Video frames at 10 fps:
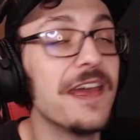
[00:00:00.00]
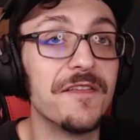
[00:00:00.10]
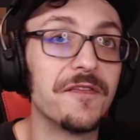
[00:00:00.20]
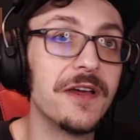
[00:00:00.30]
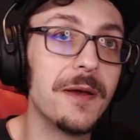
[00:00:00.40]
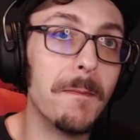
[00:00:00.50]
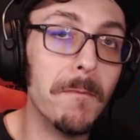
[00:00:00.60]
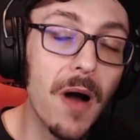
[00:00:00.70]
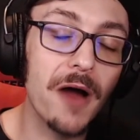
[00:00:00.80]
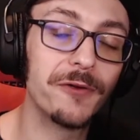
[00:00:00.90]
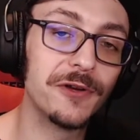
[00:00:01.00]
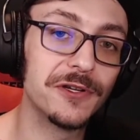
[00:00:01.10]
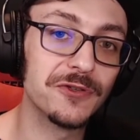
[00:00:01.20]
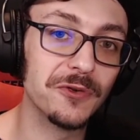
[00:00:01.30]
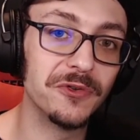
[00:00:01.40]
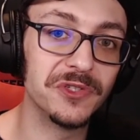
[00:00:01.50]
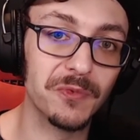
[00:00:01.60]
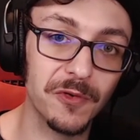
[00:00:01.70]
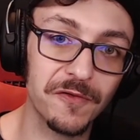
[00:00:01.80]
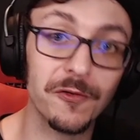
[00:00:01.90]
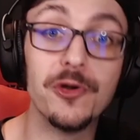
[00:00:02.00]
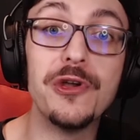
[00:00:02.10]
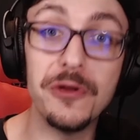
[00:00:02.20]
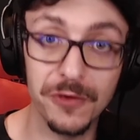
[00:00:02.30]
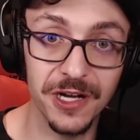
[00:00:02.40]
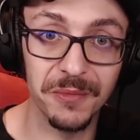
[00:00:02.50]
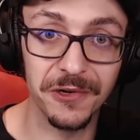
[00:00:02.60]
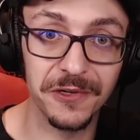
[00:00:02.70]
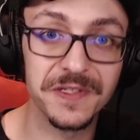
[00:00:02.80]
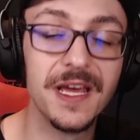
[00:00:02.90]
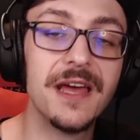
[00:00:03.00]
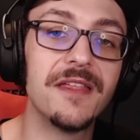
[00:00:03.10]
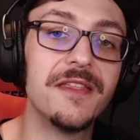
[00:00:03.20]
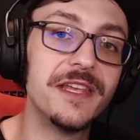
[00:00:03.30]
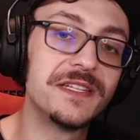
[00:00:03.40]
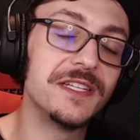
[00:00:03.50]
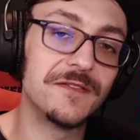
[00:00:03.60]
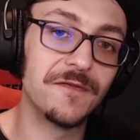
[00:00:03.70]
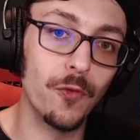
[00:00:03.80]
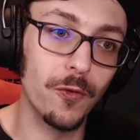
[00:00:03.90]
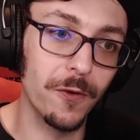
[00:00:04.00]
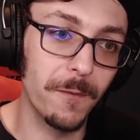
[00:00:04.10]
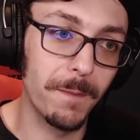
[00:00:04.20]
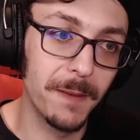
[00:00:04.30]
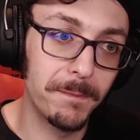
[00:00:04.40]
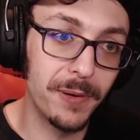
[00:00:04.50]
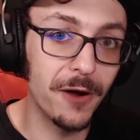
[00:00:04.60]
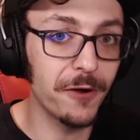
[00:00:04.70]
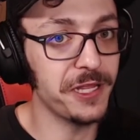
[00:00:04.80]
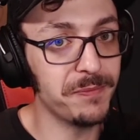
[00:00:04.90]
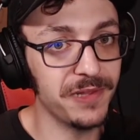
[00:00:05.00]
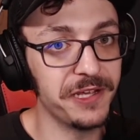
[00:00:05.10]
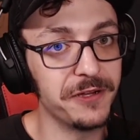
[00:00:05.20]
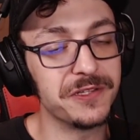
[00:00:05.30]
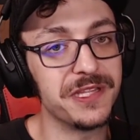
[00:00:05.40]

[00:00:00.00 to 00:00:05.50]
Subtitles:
If modern controls were for newcomers, this is for party players